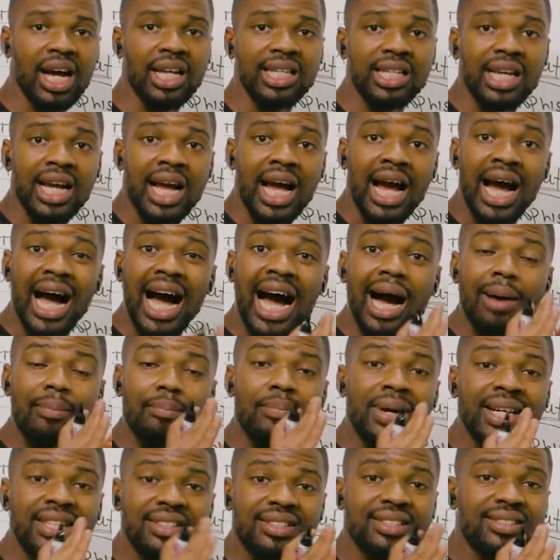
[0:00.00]
and
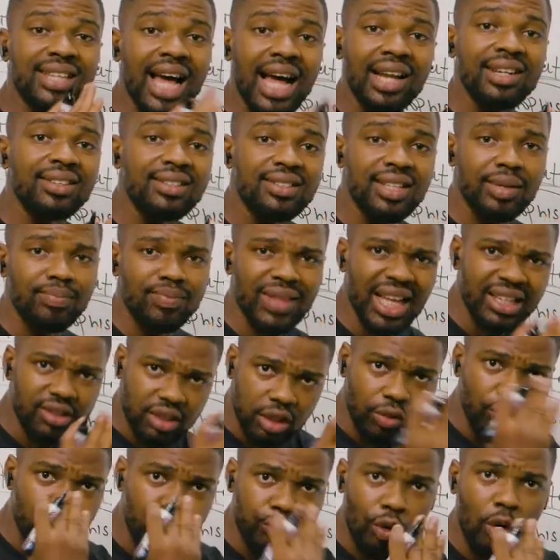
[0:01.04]
amensalism. That's
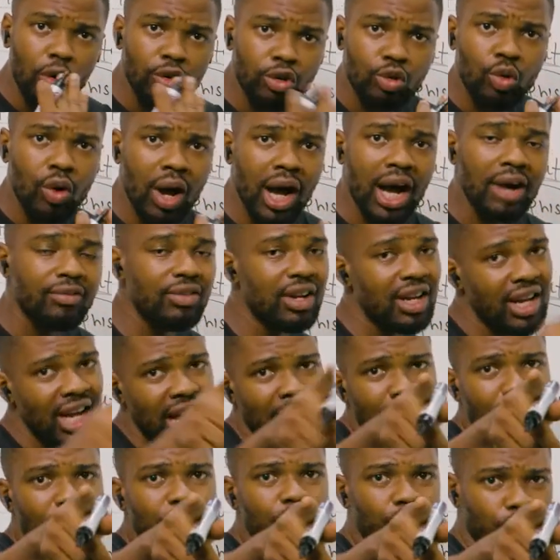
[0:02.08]
the four you have.
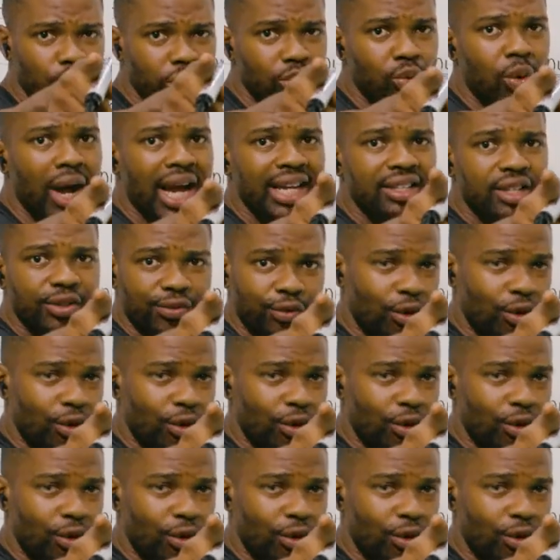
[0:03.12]
I'm going to show you why it's